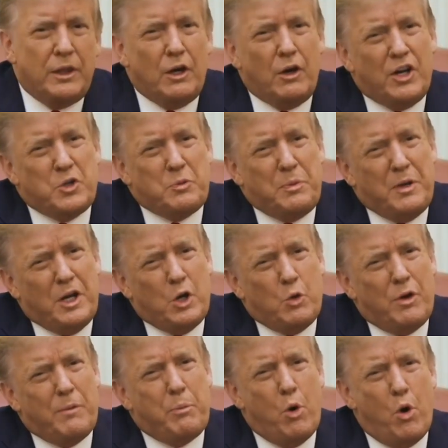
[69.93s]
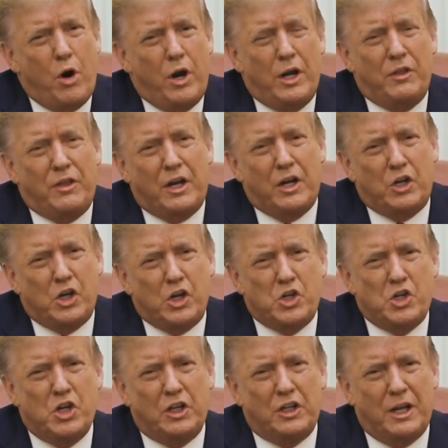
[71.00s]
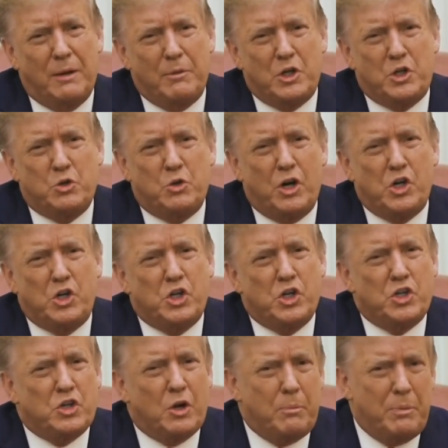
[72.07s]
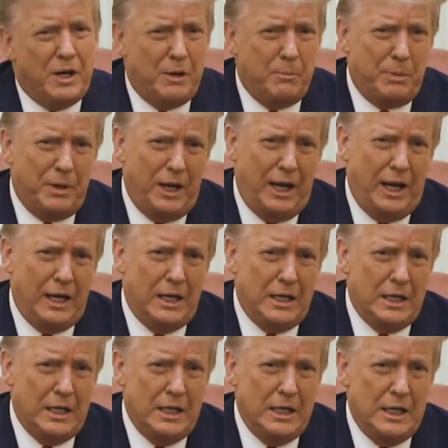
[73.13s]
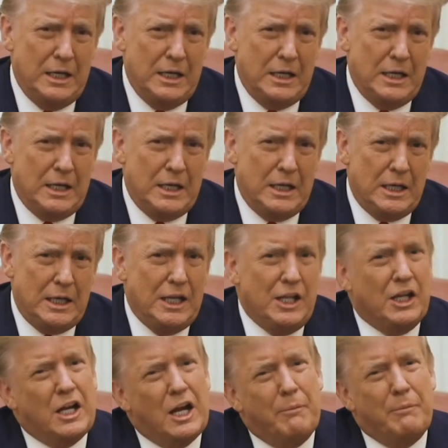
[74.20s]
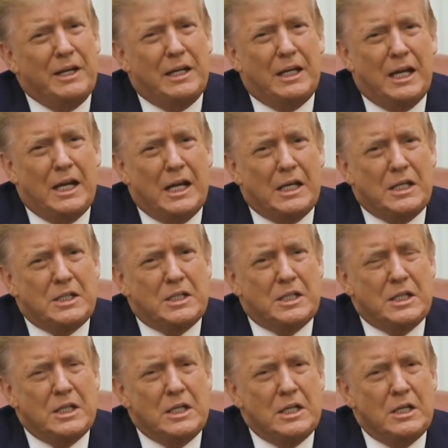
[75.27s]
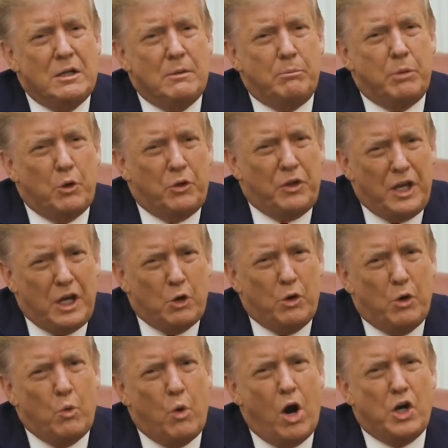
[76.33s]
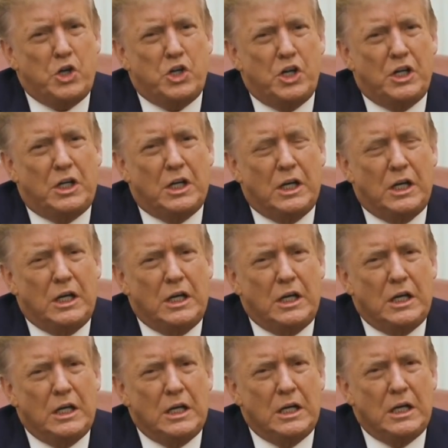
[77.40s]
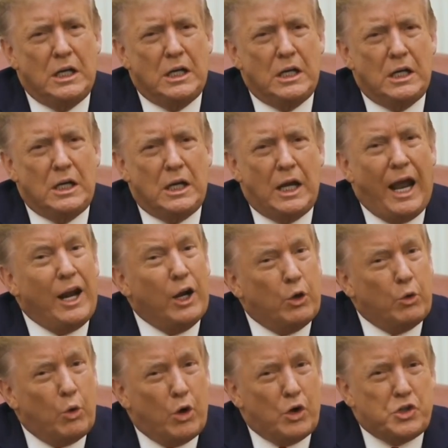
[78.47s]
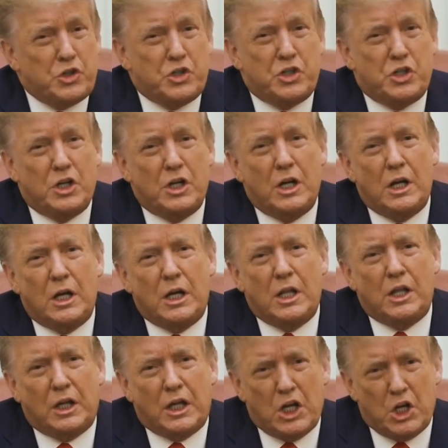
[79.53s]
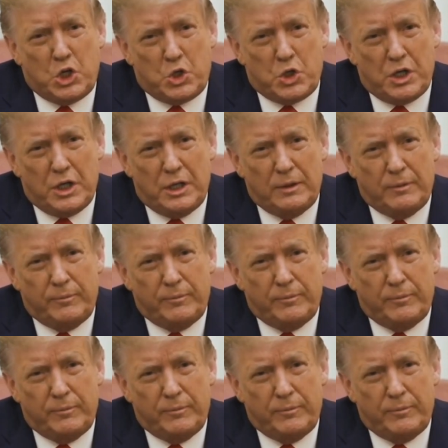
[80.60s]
There has been reporting that additional demonstrations are being planned in the coming days, both here in Washington and across the country.